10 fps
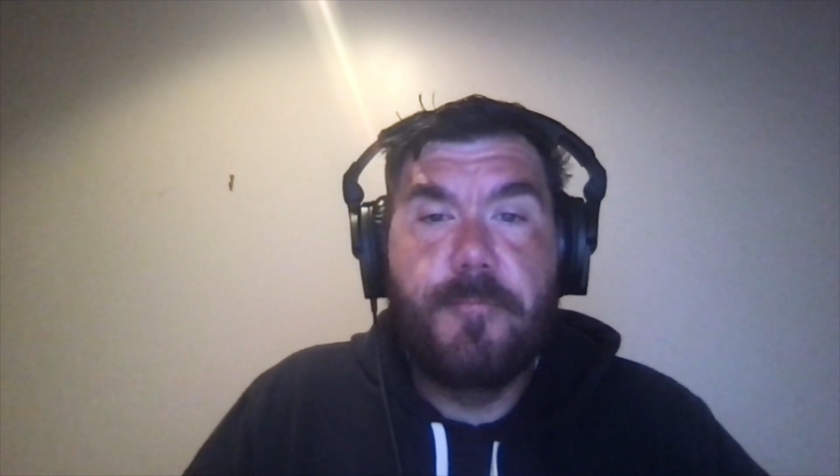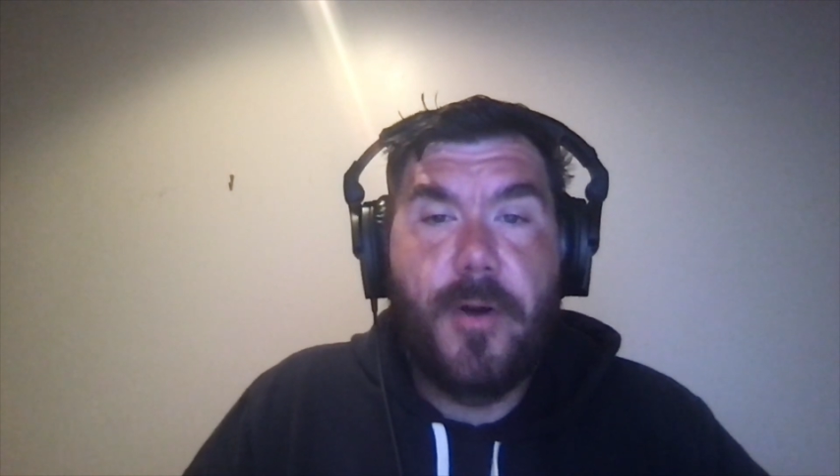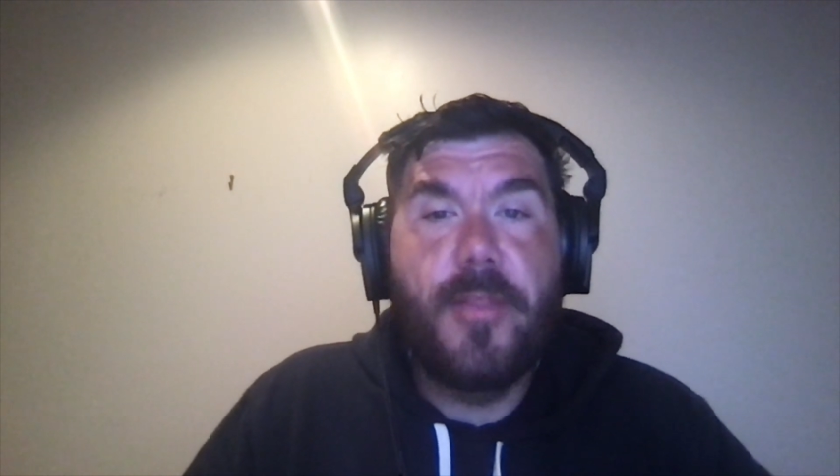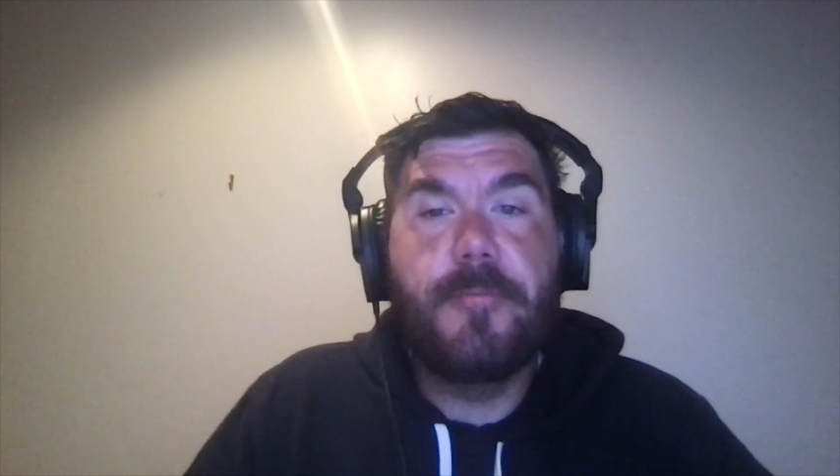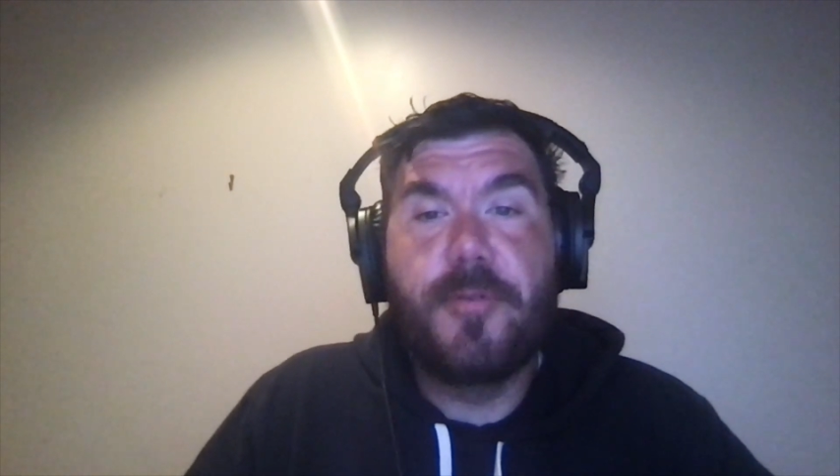
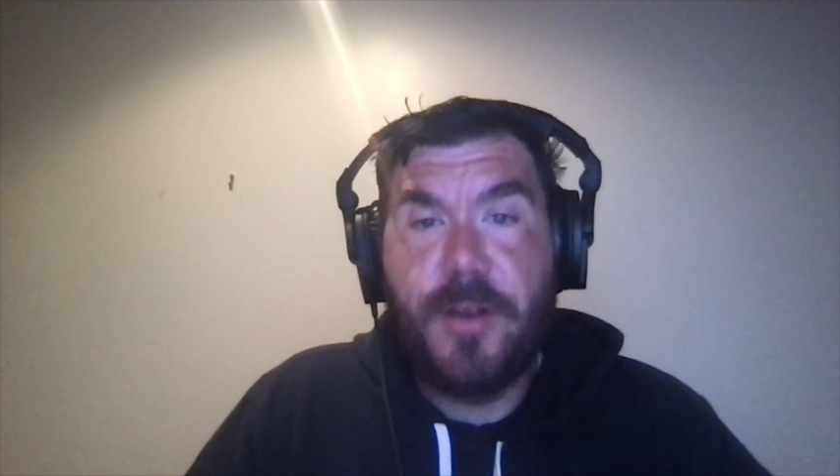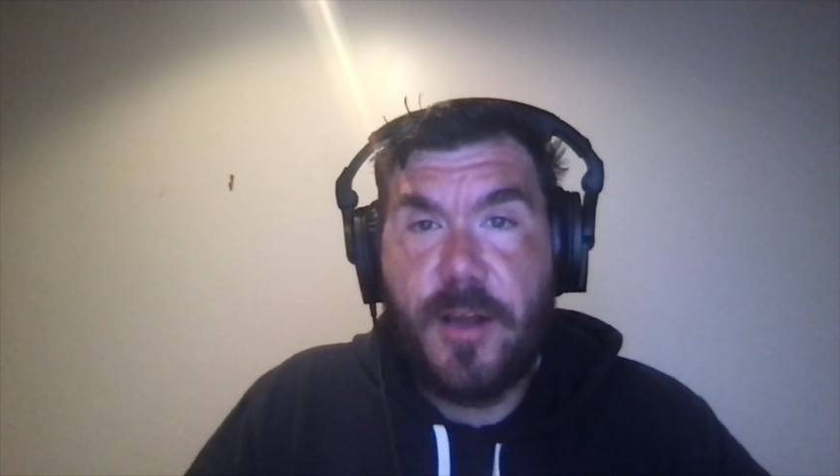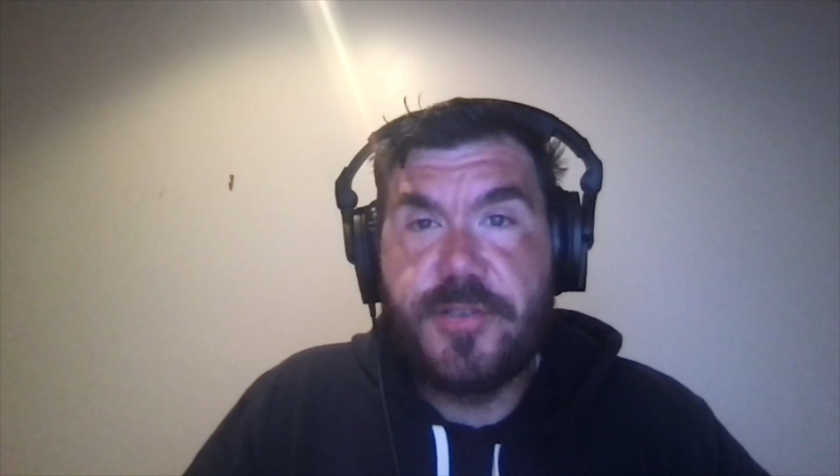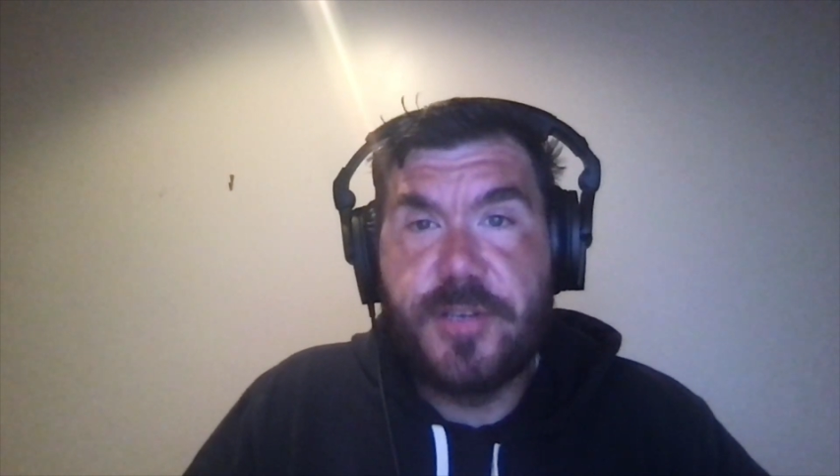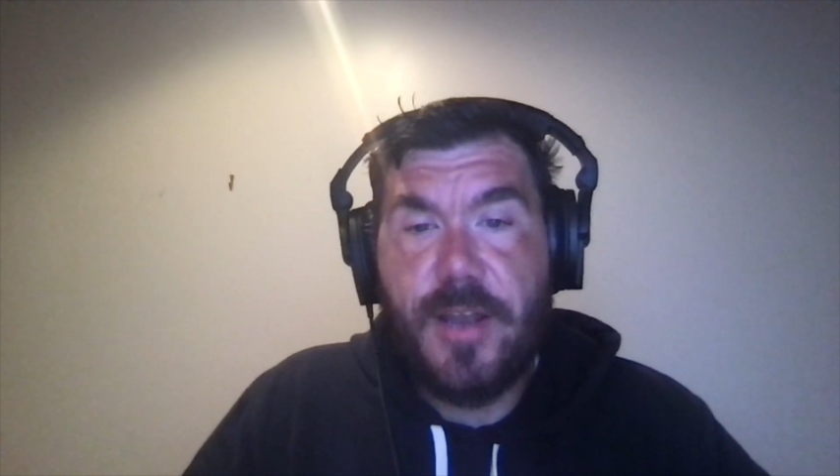but the
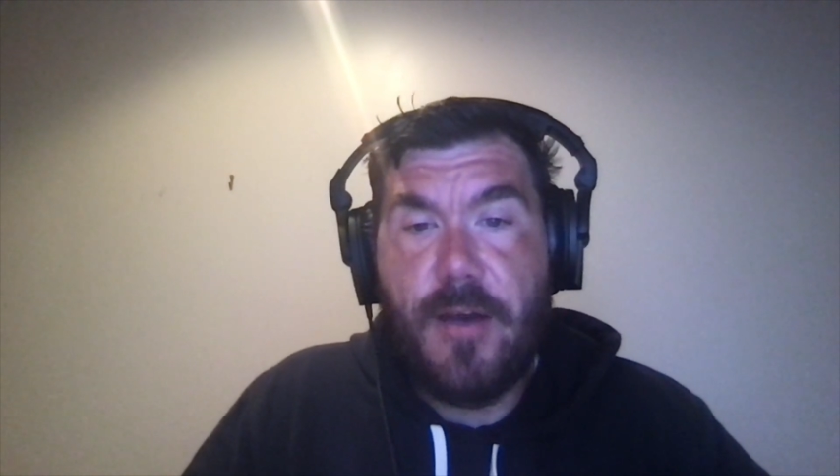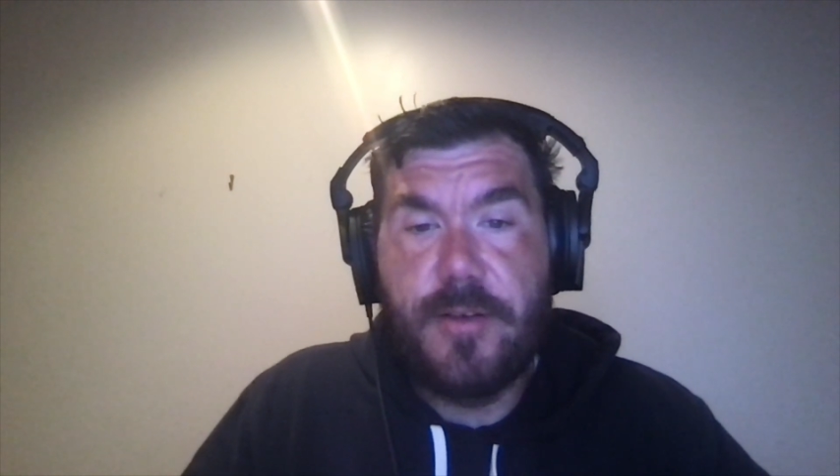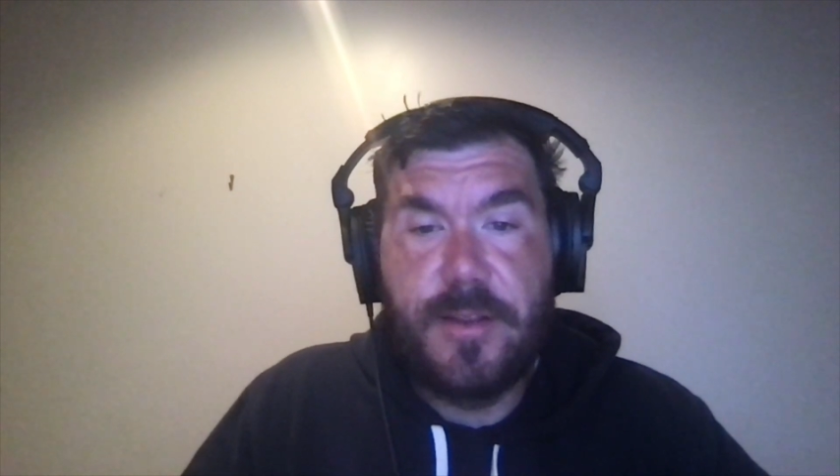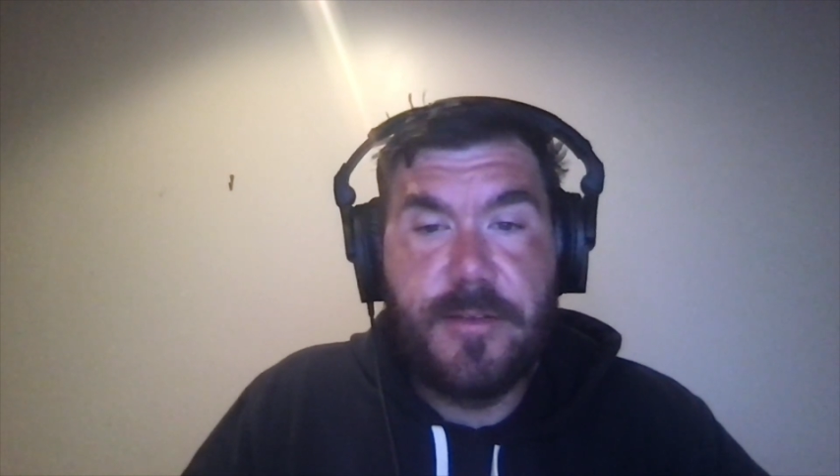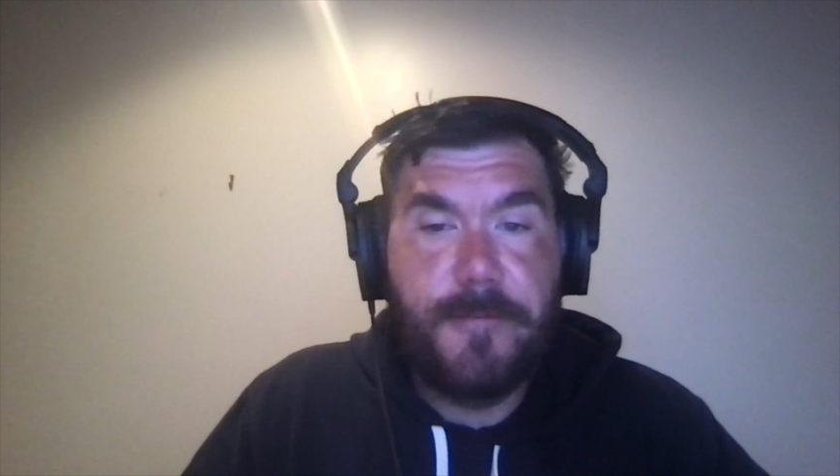production now
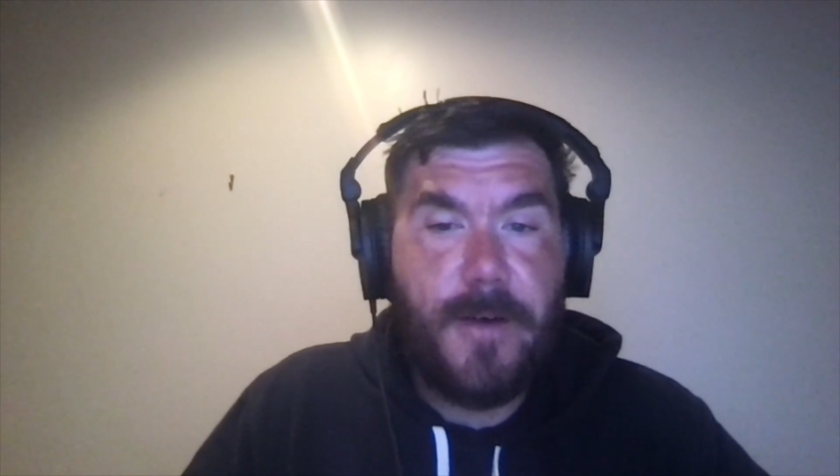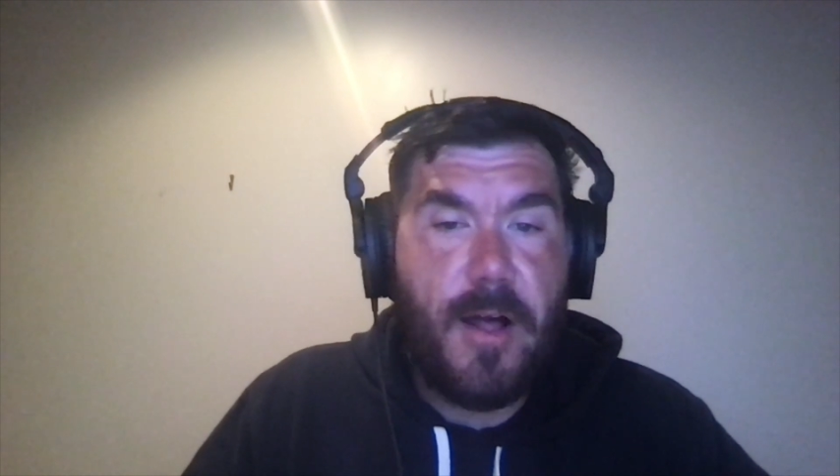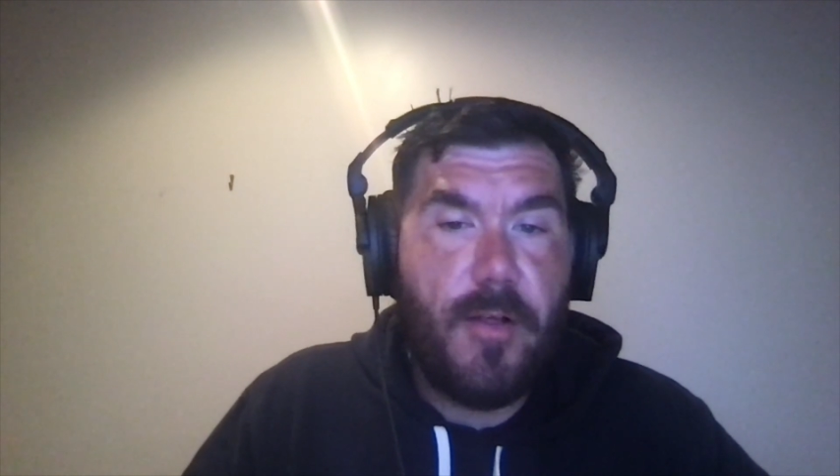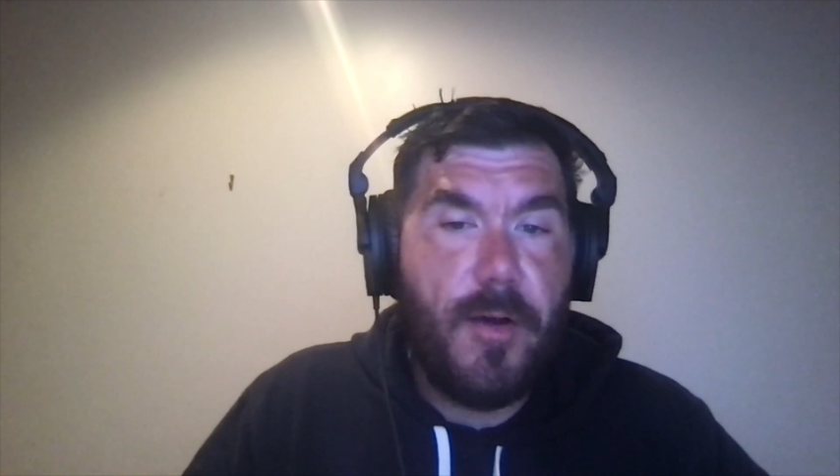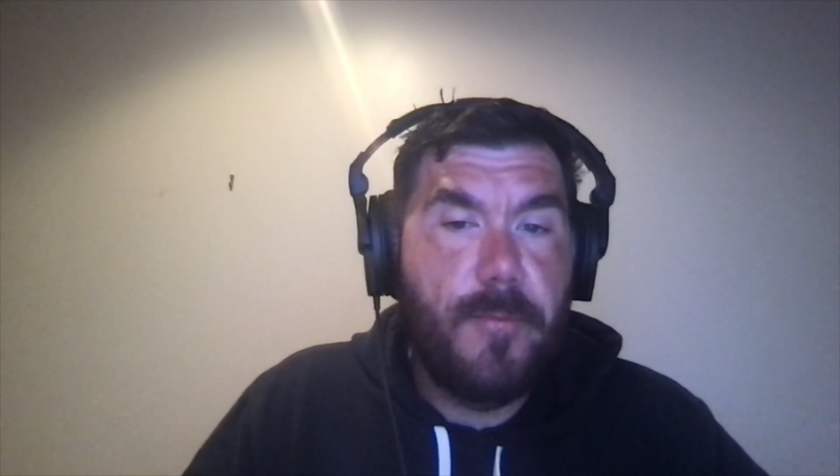needs to
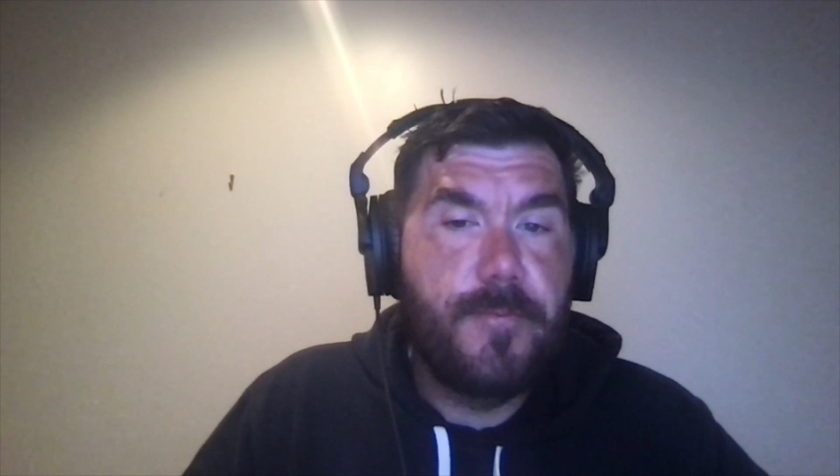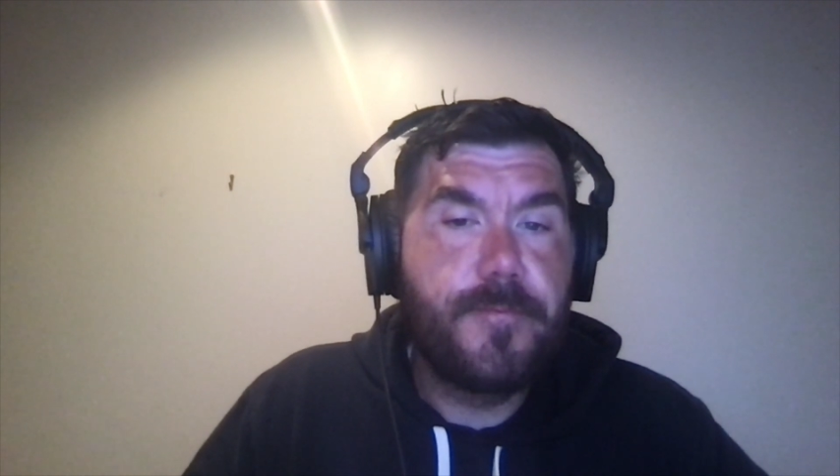follow.